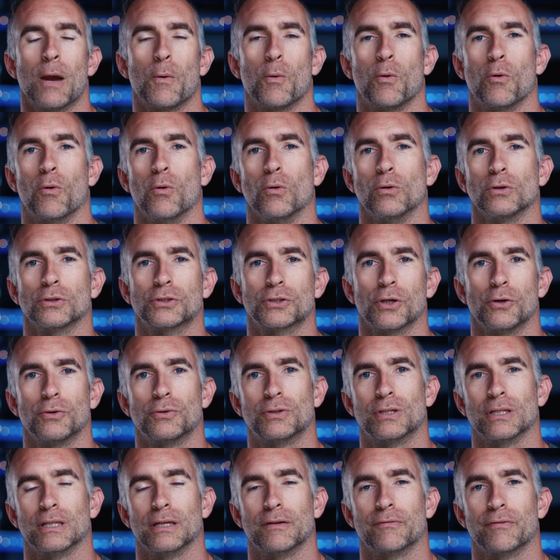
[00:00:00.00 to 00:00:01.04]
We were also
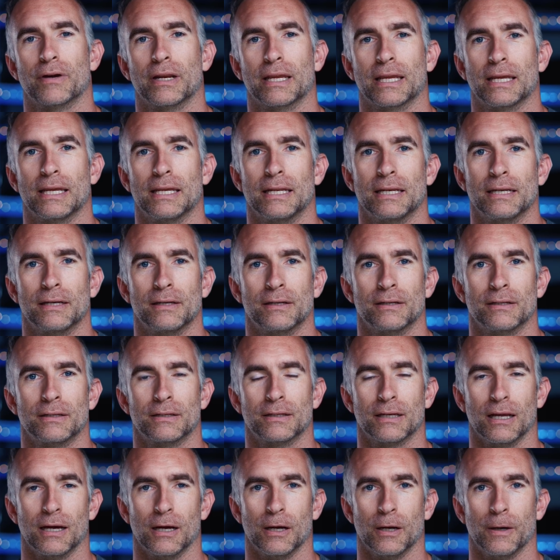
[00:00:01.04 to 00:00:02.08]
delivering in
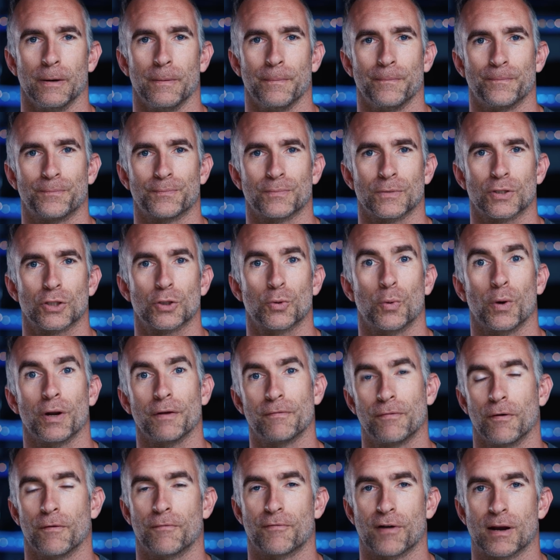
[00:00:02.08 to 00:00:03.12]
um,
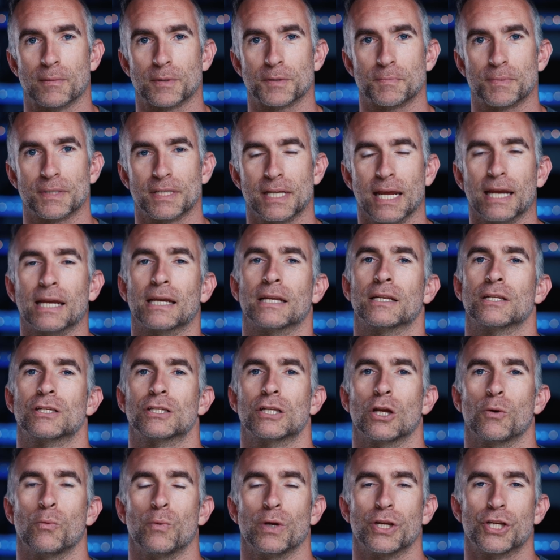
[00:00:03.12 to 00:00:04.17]
twenty-four frames per second,
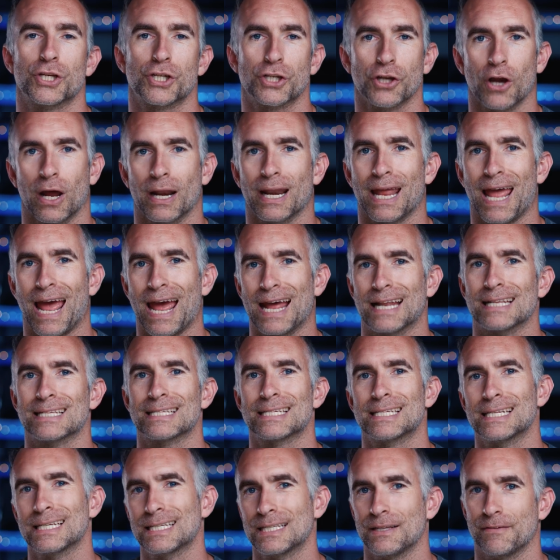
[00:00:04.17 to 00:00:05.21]
so we shot at
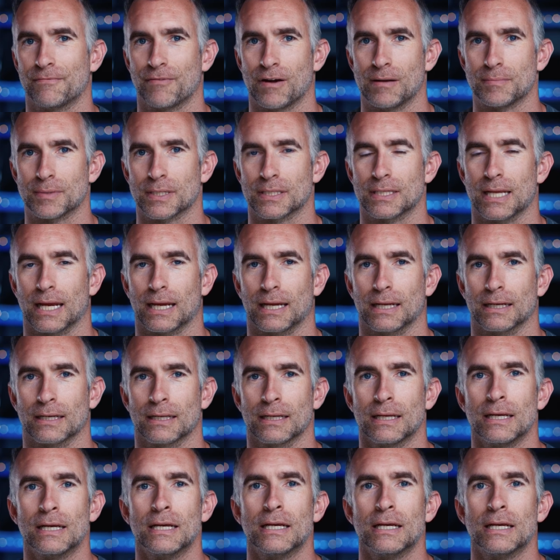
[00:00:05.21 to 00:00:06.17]
sixty frames a second.